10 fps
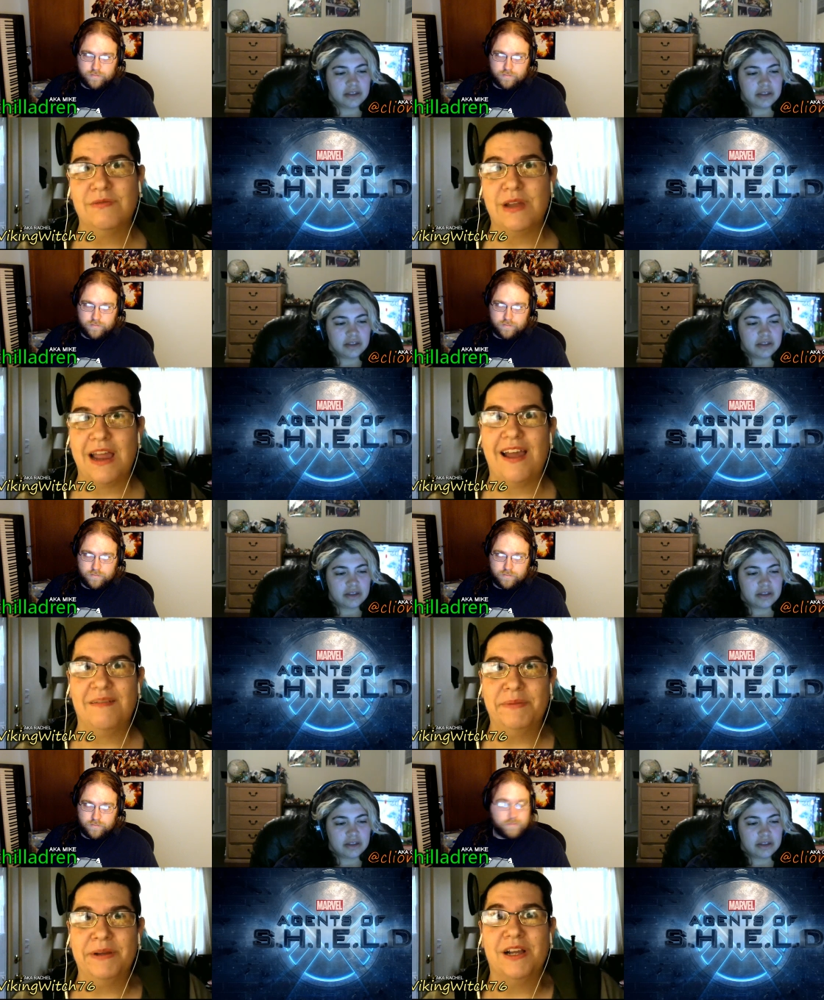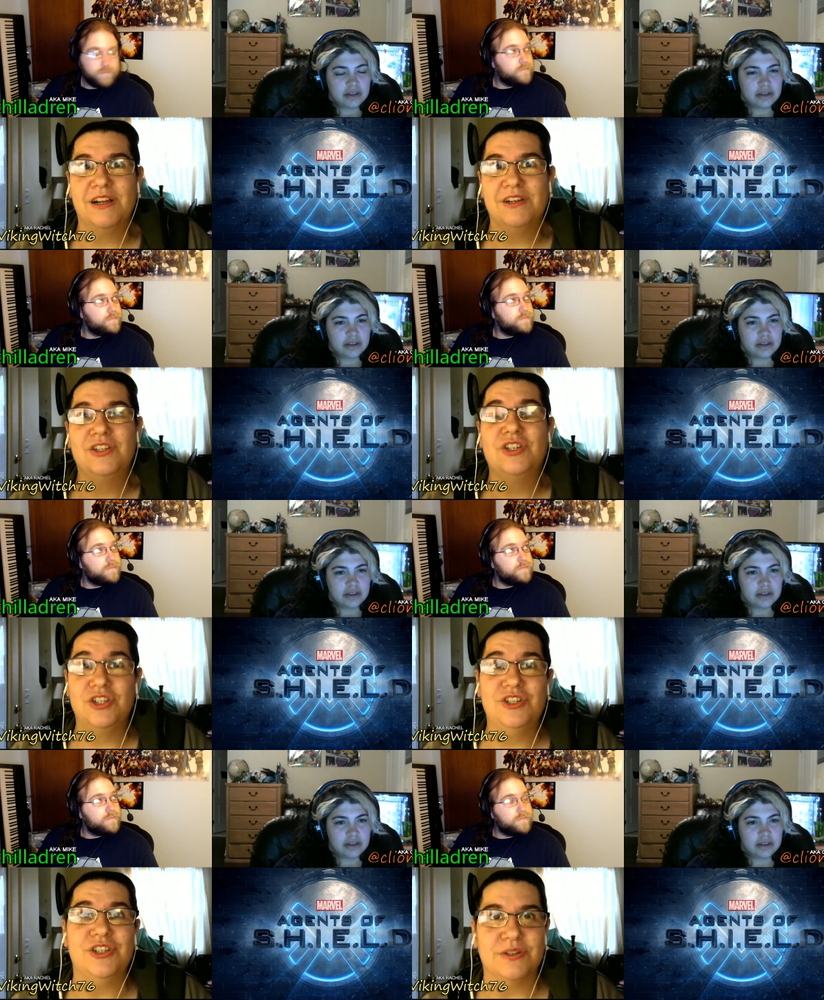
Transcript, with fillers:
Speaker 1: the, but should